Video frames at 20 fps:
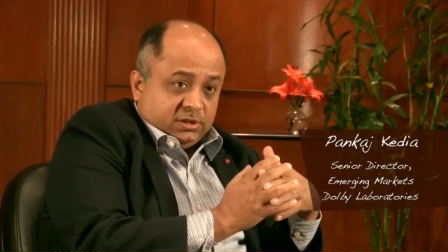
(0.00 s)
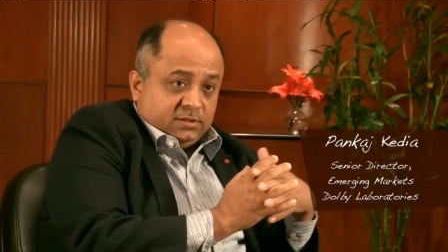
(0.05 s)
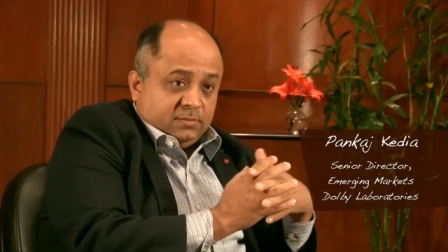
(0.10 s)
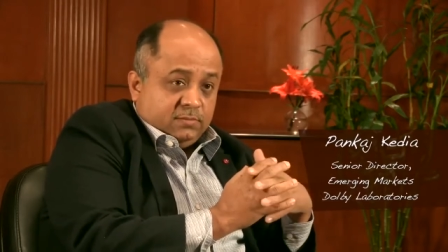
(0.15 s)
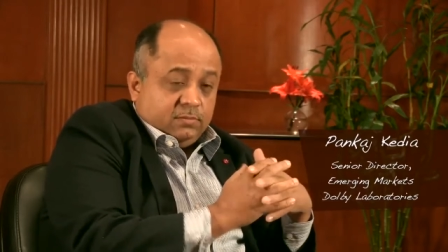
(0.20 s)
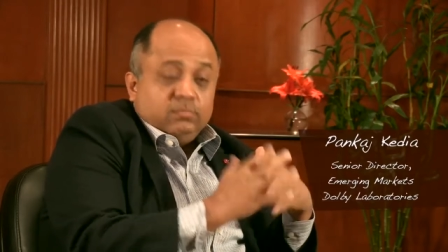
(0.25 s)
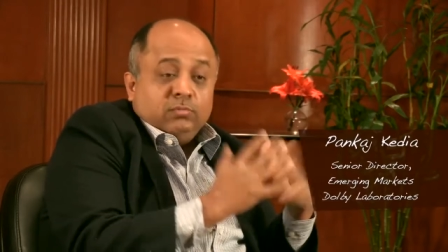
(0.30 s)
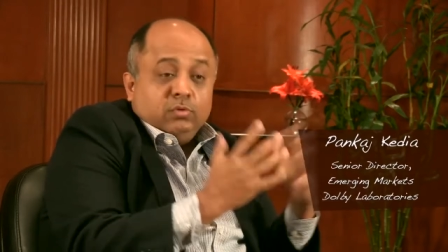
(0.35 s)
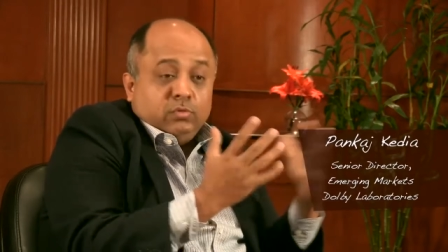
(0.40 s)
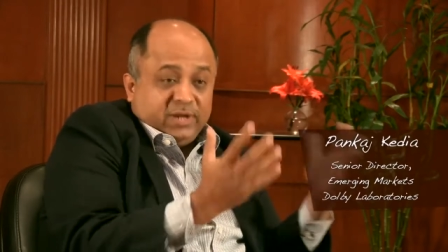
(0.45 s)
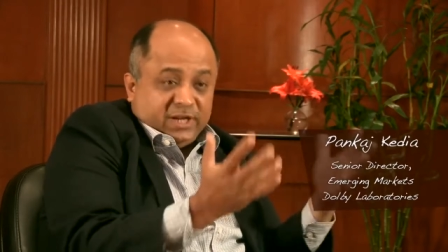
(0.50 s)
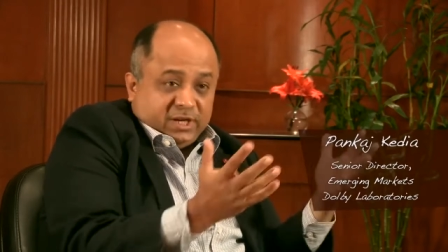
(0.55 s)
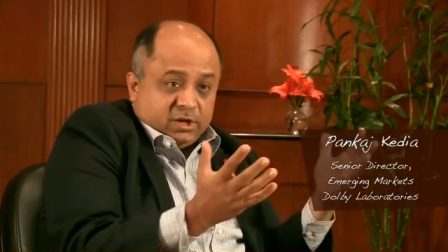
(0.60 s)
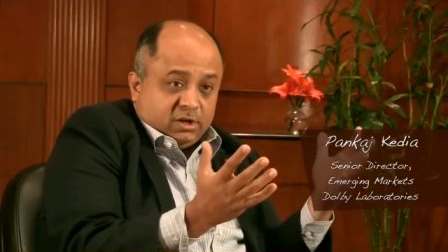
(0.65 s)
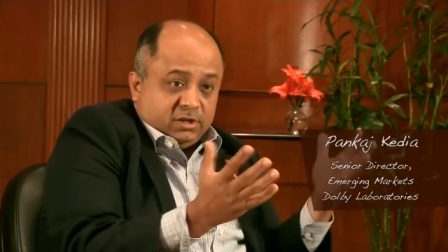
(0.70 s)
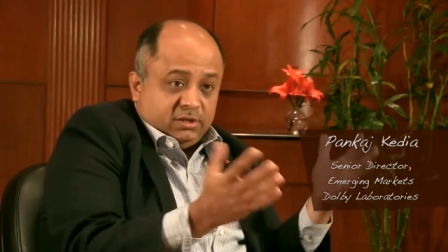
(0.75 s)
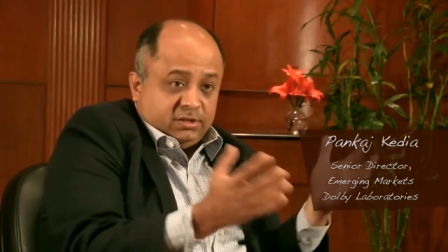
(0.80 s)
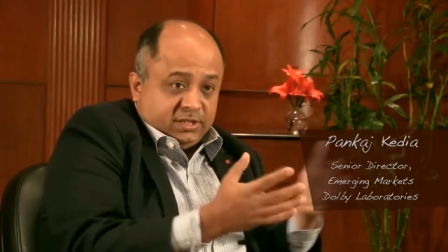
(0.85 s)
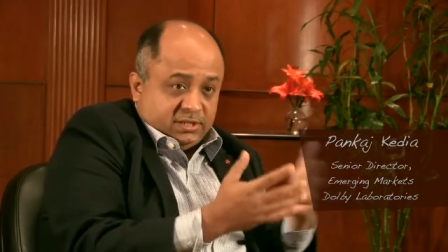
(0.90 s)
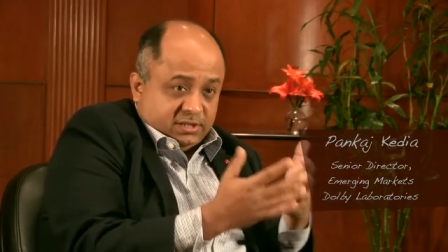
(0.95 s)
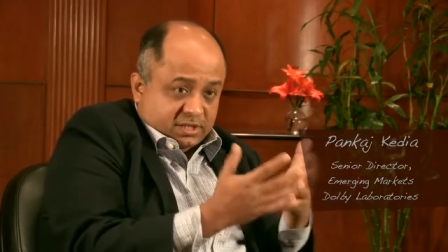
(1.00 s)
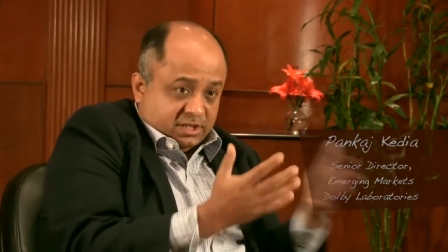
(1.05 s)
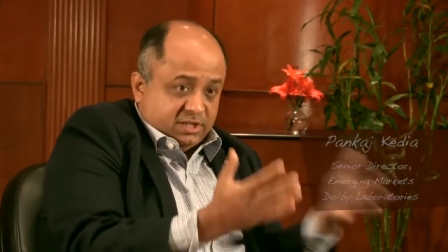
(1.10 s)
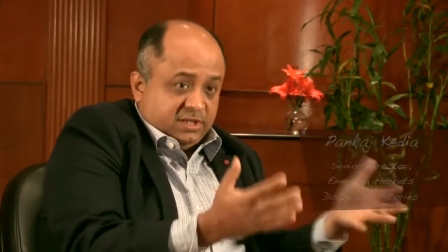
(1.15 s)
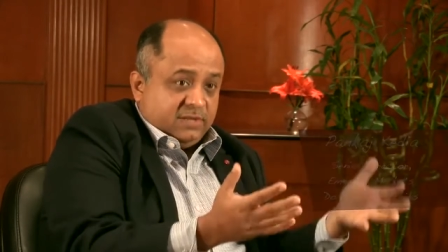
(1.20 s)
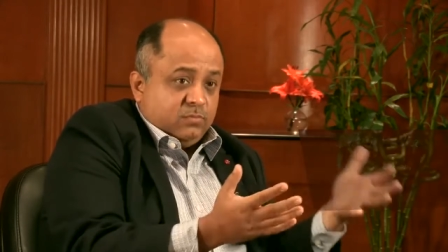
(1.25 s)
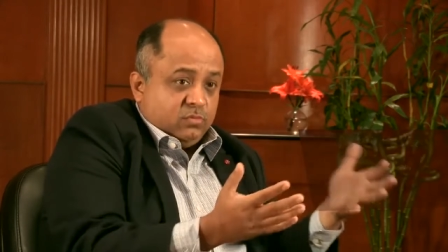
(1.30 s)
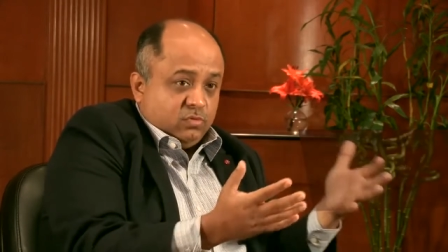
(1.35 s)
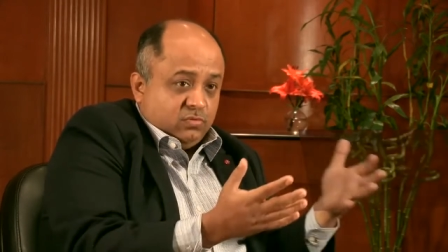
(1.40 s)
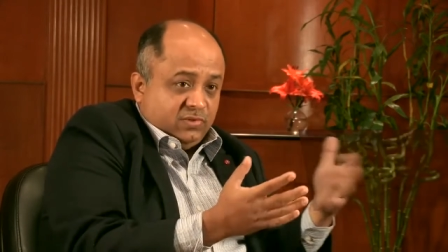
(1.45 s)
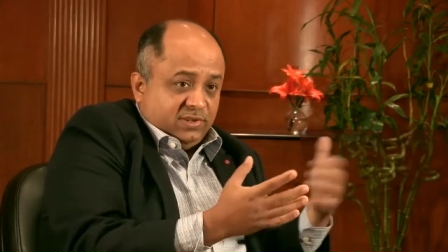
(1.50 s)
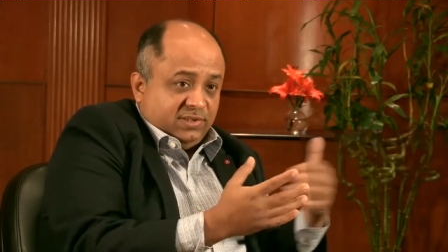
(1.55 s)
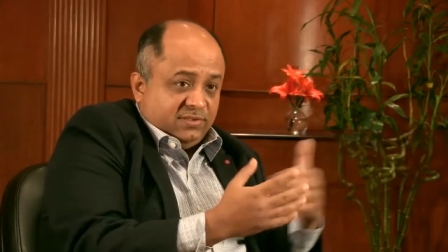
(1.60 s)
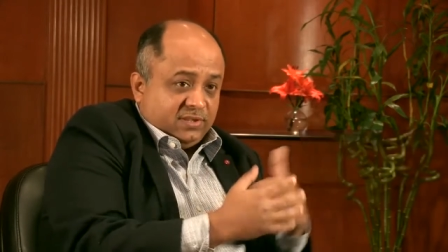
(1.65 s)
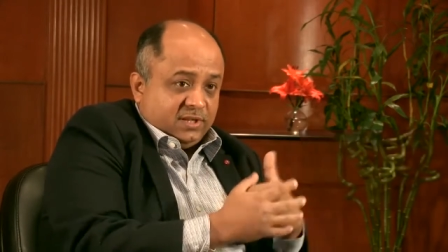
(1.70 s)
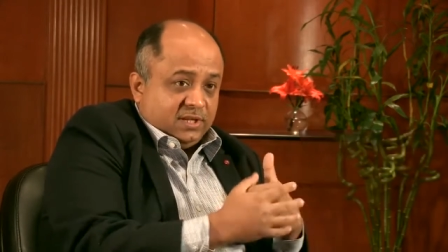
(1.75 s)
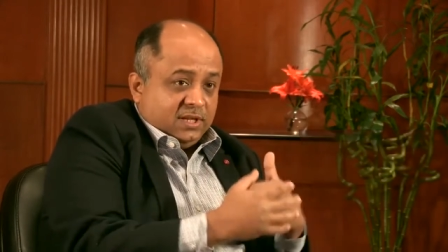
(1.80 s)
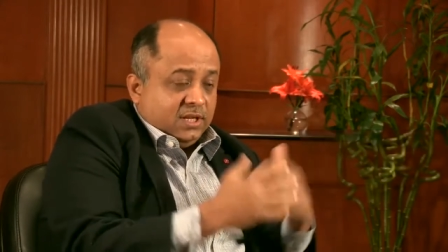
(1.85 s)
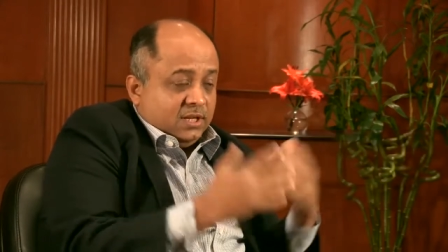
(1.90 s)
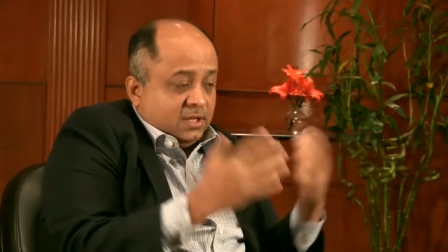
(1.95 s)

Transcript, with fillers: uh, Blu-ray content, Indian movies.